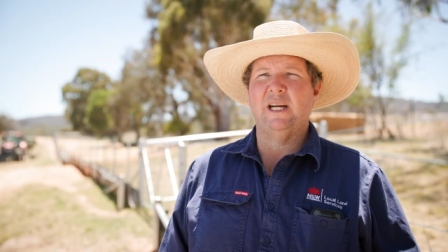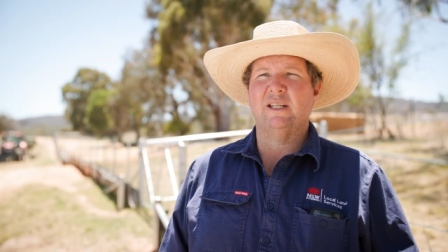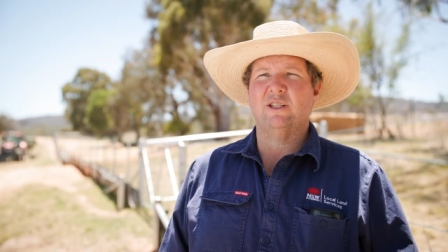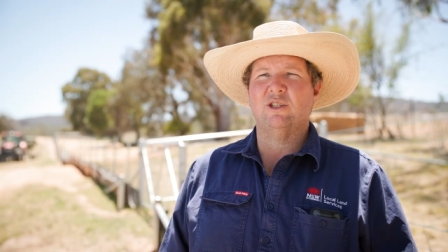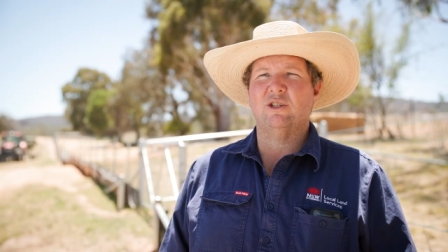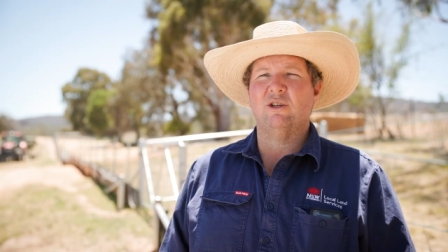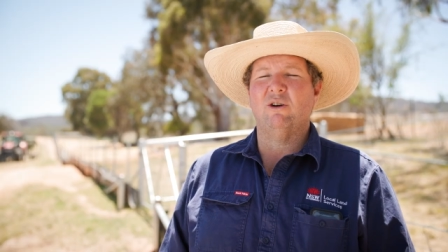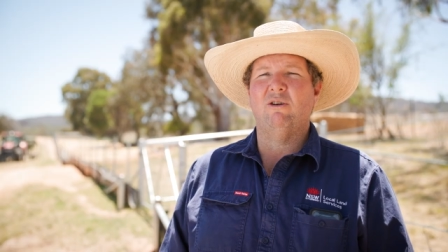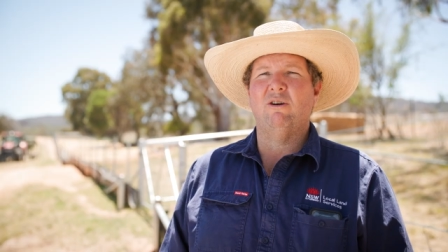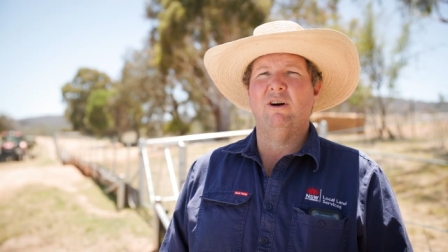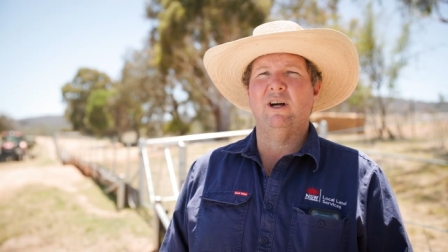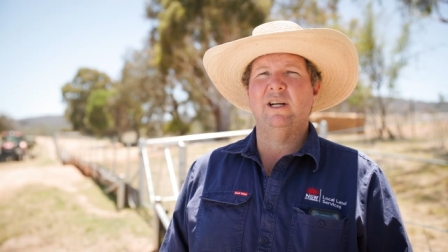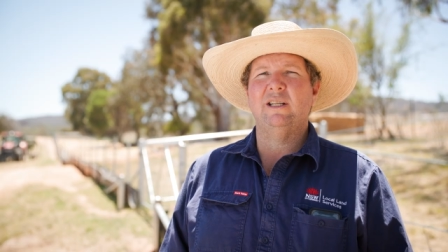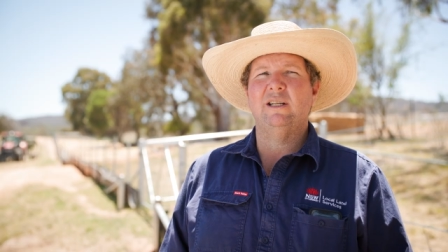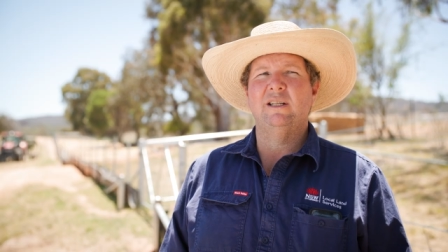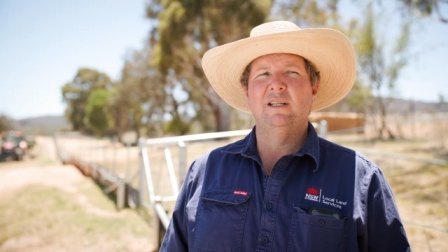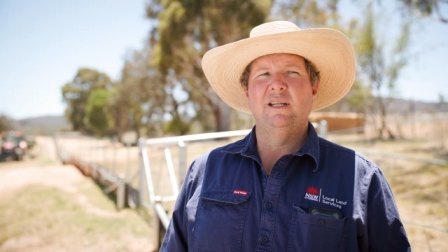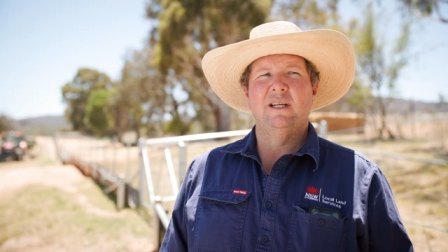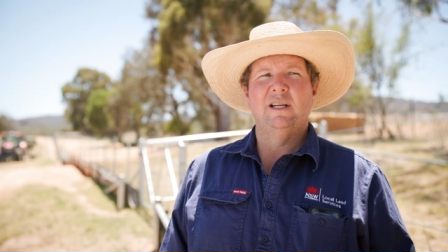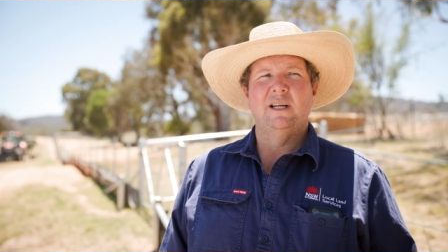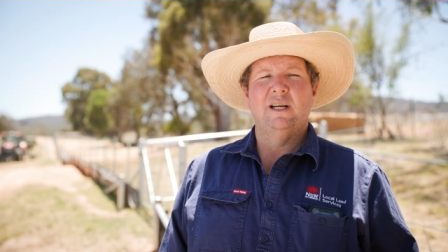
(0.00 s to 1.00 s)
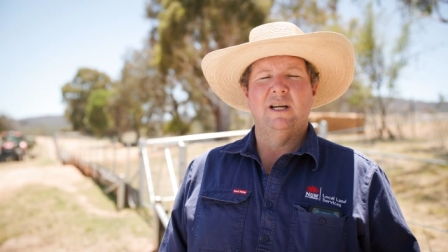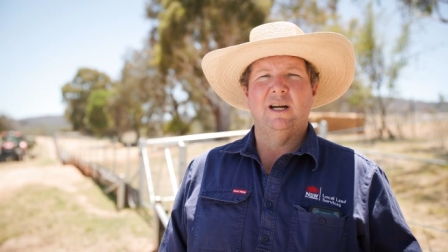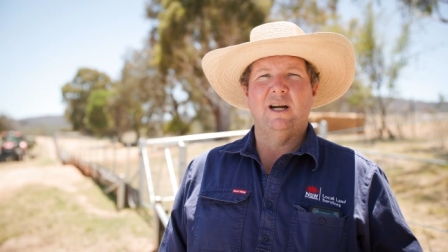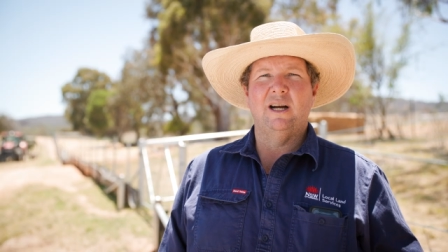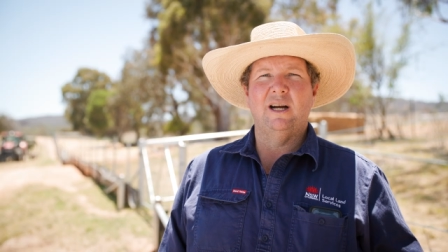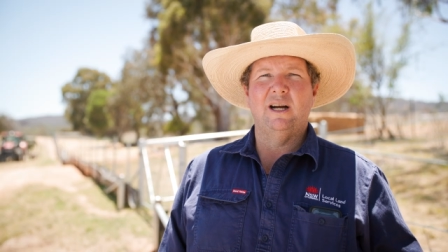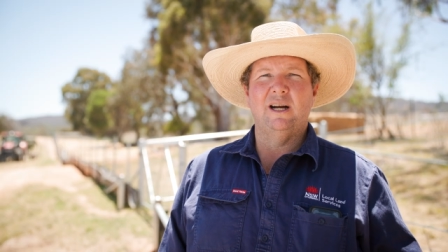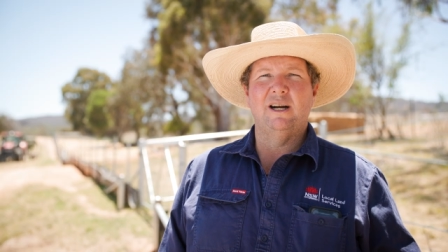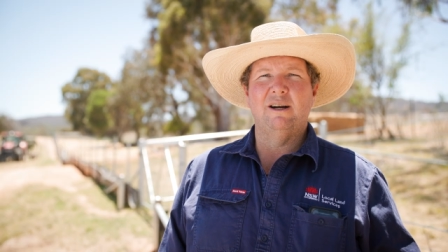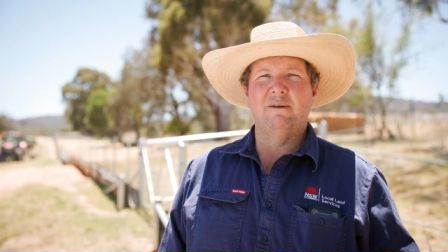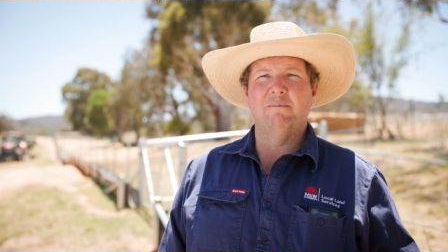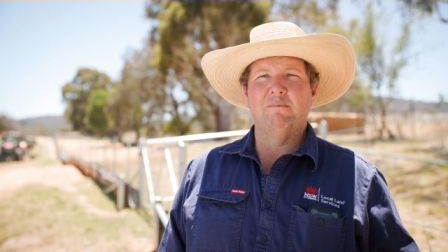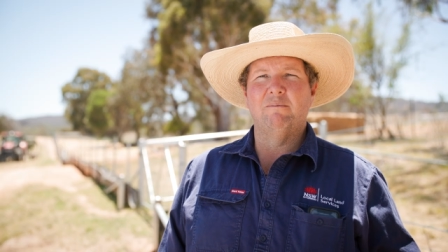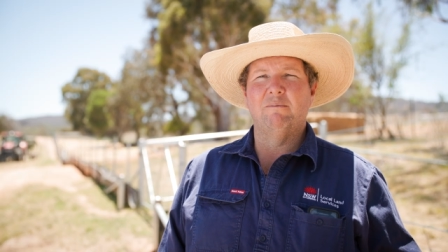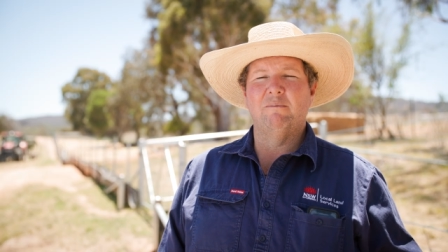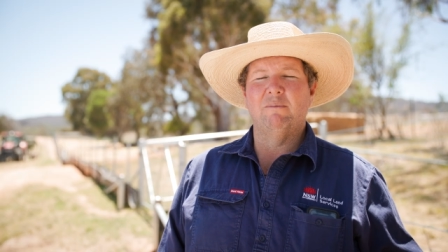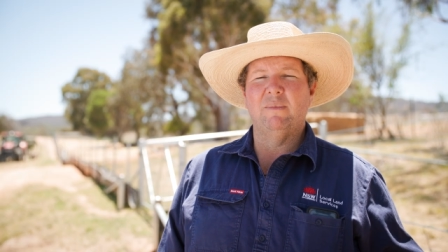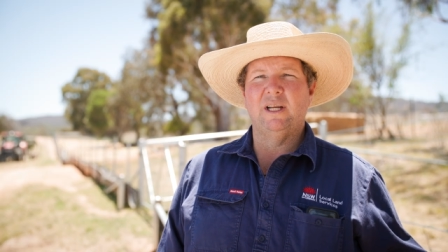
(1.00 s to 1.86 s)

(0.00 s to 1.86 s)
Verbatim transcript: outside. Um,